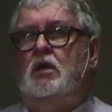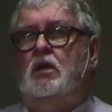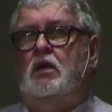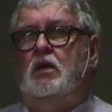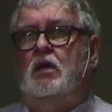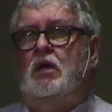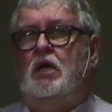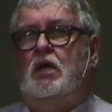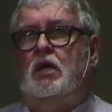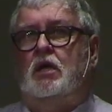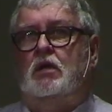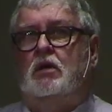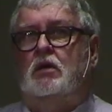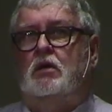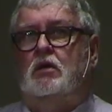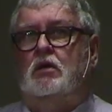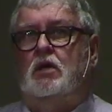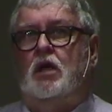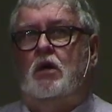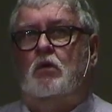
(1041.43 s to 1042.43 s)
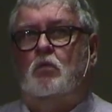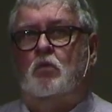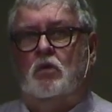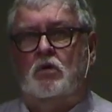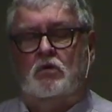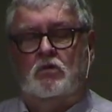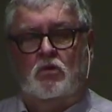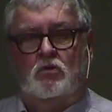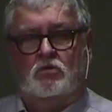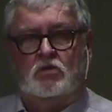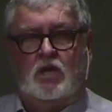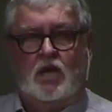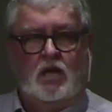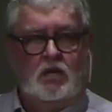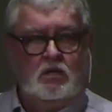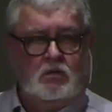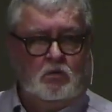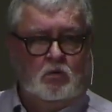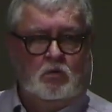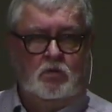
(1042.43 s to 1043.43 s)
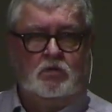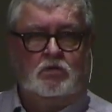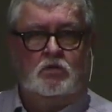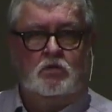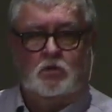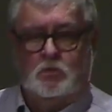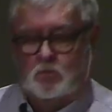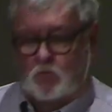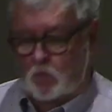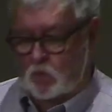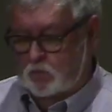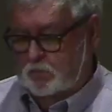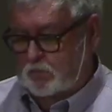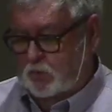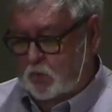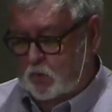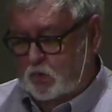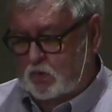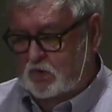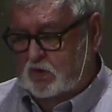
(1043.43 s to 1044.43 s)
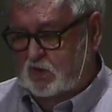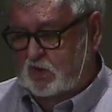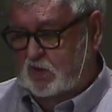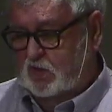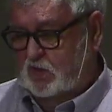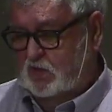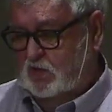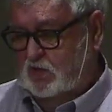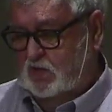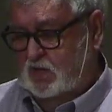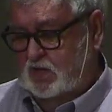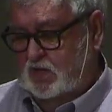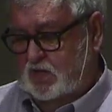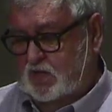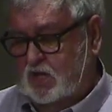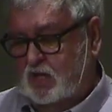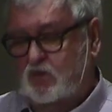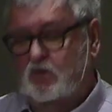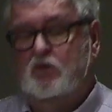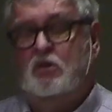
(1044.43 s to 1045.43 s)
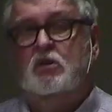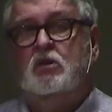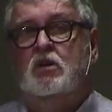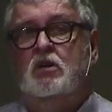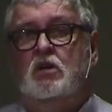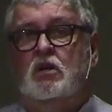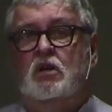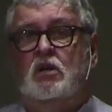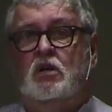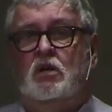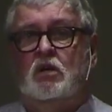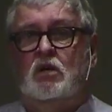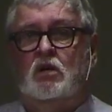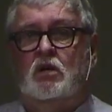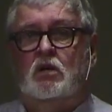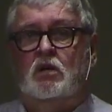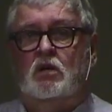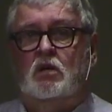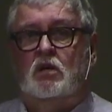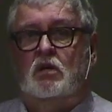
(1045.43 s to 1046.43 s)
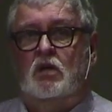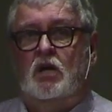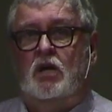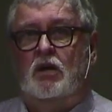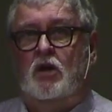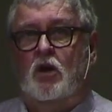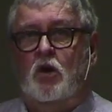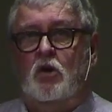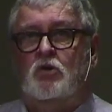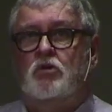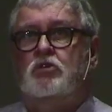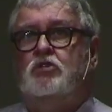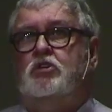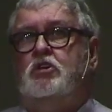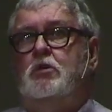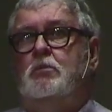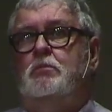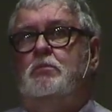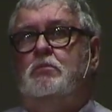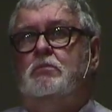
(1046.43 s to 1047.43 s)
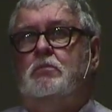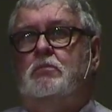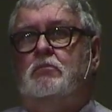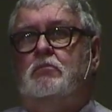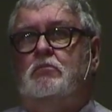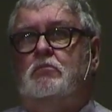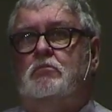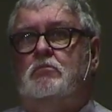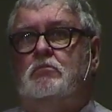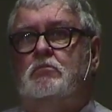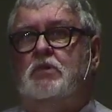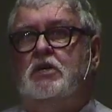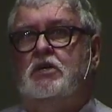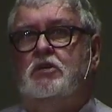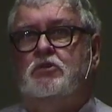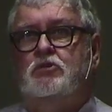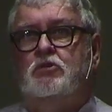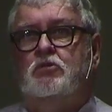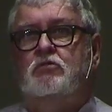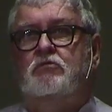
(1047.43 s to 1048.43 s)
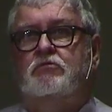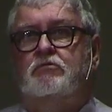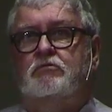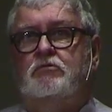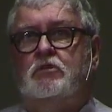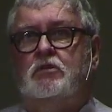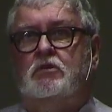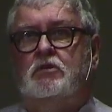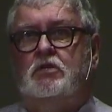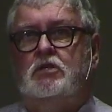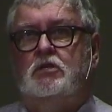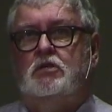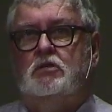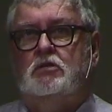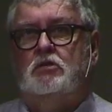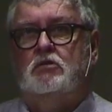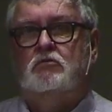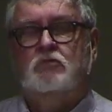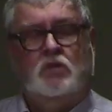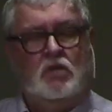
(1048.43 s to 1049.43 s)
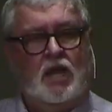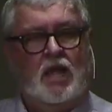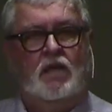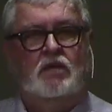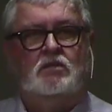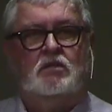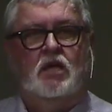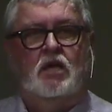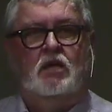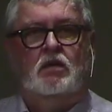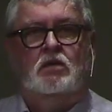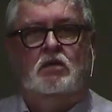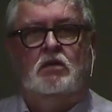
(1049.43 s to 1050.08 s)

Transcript: And not one of those categories is more important than the other. And ownership means you you, you realize that.